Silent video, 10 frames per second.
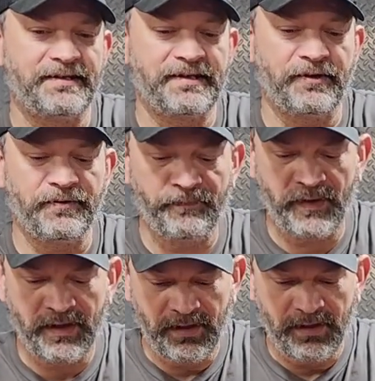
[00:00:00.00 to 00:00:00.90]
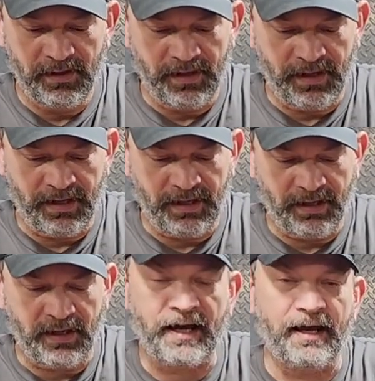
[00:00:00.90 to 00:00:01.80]
So uh,
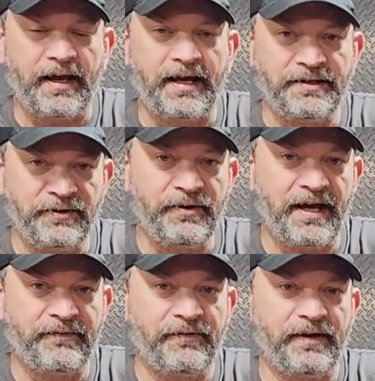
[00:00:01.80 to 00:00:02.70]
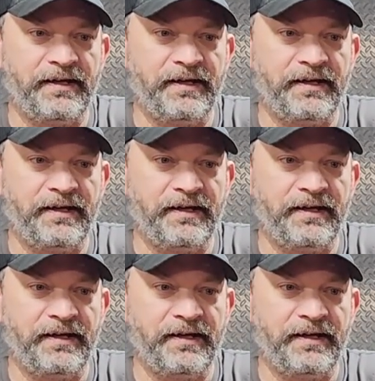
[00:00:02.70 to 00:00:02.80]
I do have